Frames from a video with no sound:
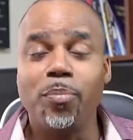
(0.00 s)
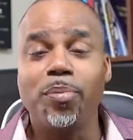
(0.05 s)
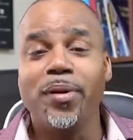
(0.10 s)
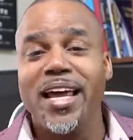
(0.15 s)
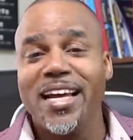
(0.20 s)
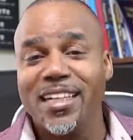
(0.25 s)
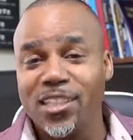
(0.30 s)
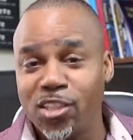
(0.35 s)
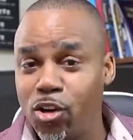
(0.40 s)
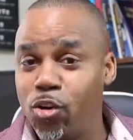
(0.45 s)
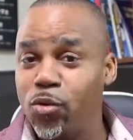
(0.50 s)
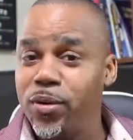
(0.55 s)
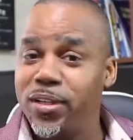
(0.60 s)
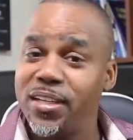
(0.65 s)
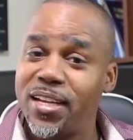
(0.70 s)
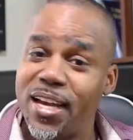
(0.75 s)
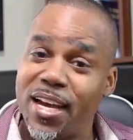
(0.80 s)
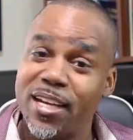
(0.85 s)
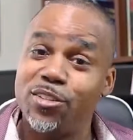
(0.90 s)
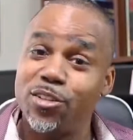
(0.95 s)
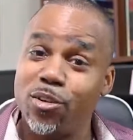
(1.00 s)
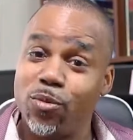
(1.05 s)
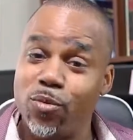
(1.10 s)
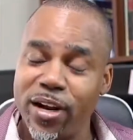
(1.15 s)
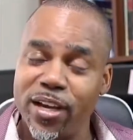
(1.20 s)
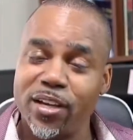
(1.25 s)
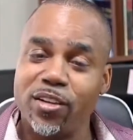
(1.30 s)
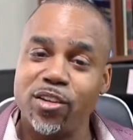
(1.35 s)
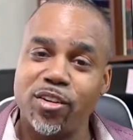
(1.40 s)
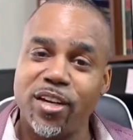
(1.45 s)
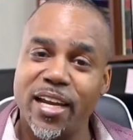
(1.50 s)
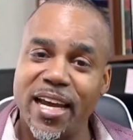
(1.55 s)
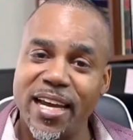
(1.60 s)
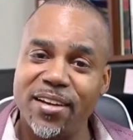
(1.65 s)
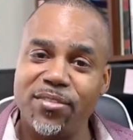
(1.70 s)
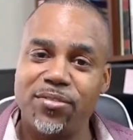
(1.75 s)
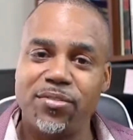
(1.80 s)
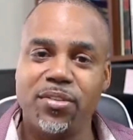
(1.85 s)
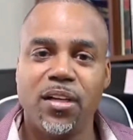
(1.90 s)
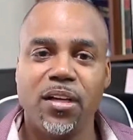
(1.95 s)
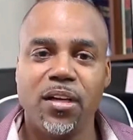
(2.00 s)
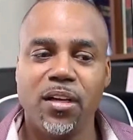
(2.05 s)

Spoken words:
plateau inside your regular life?